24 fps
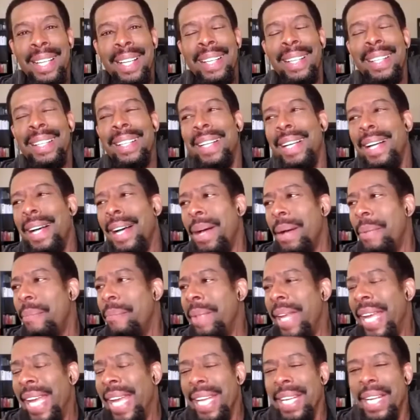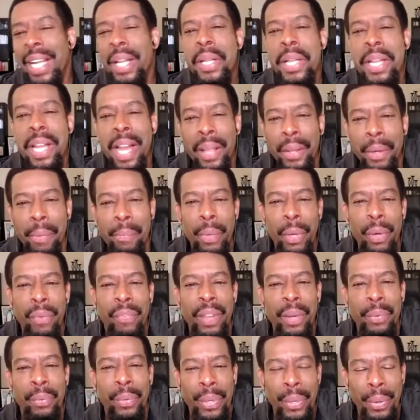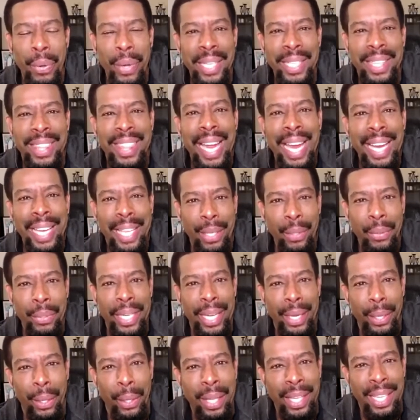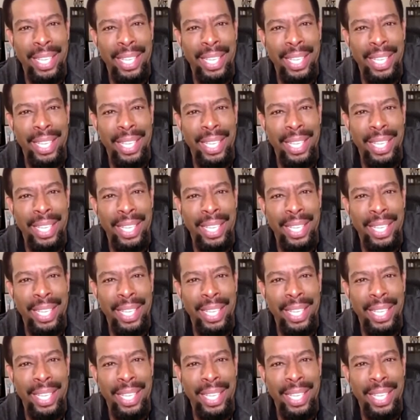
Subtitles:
Oh man, another movie ruined. Thank you, Neil.